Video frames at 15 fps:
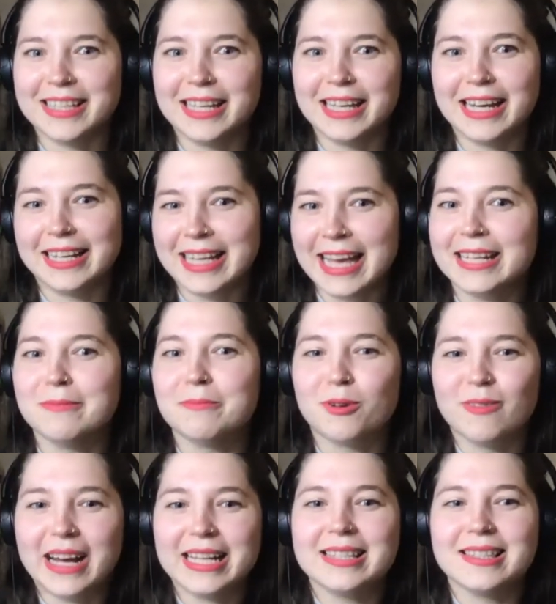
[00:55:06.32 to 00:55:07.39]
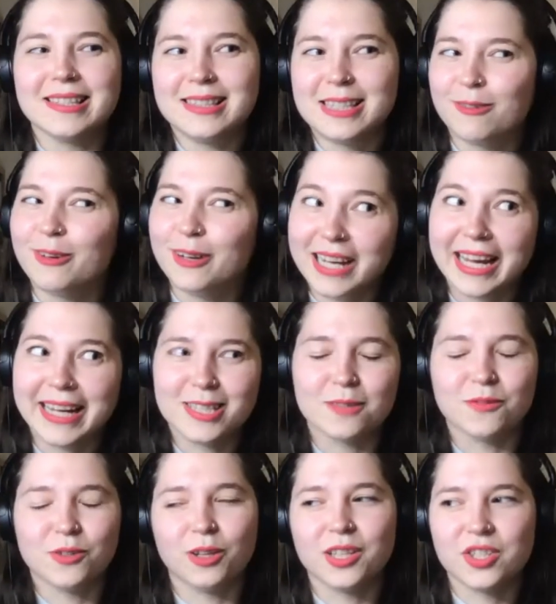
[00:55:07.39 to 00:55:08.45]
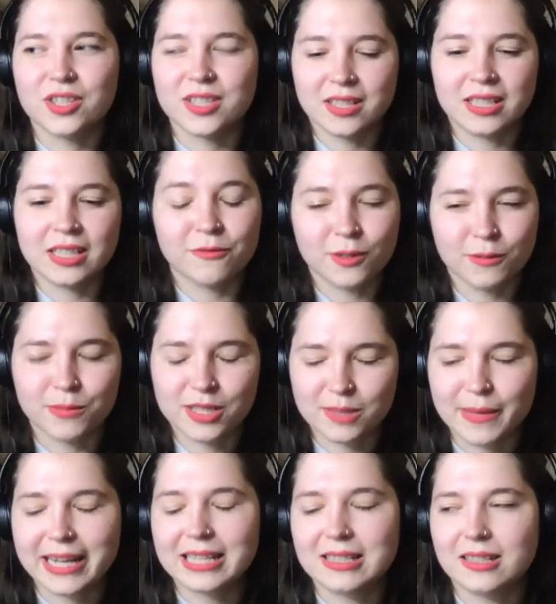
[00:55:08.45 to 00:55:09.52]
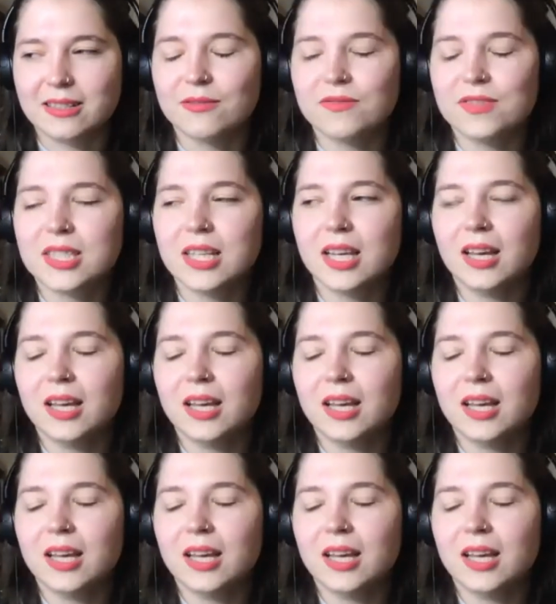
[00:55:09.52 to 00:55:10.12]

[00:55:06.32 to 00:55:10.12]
it, again, it provides these different kinds of knowledges and different perspectives.